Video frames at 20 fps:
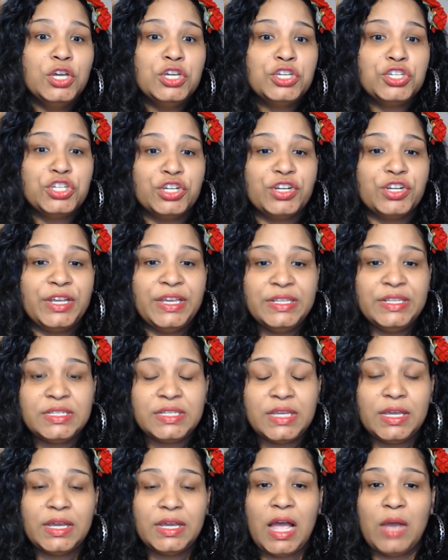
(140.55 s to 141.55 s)
sugar
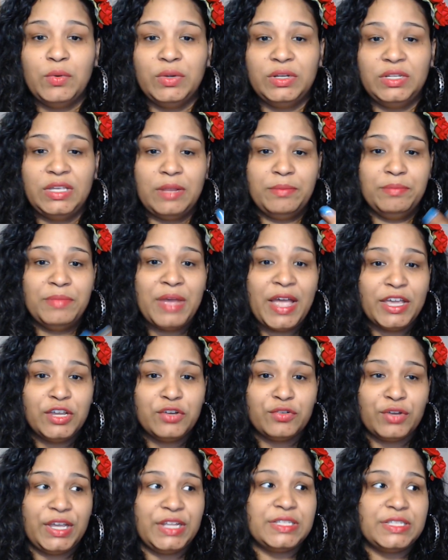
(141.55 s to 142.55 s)
intake, I would get
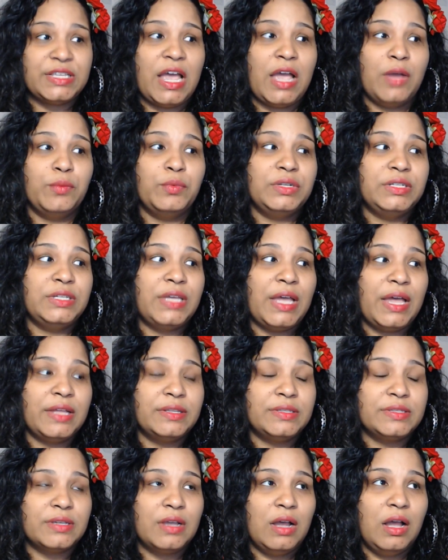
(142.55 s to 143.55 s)
migraines, I would
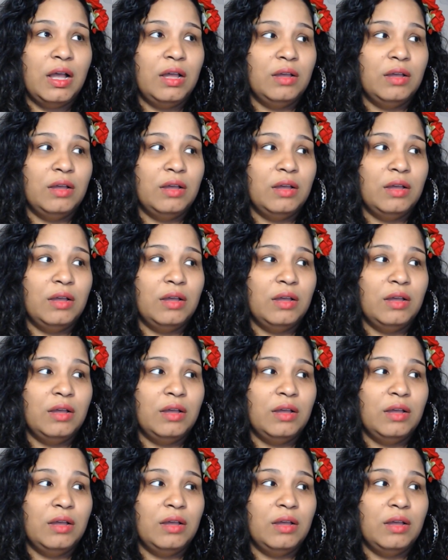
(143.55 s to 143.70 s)
get